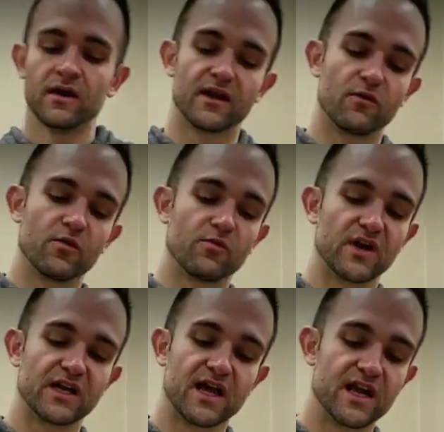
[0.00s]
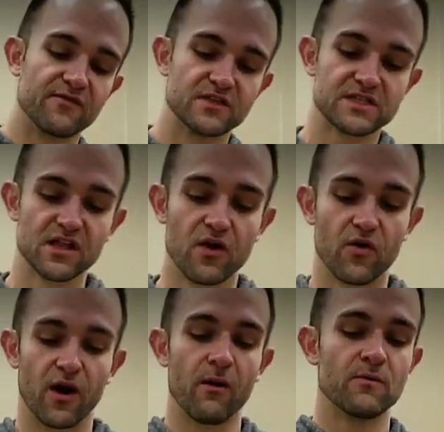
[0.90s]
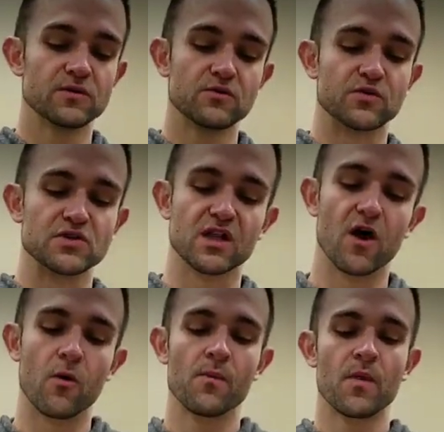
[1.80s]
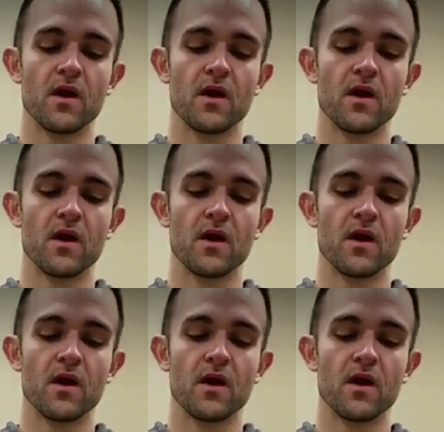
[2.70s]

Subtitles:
Now I'm going to break it down even slower, super slow.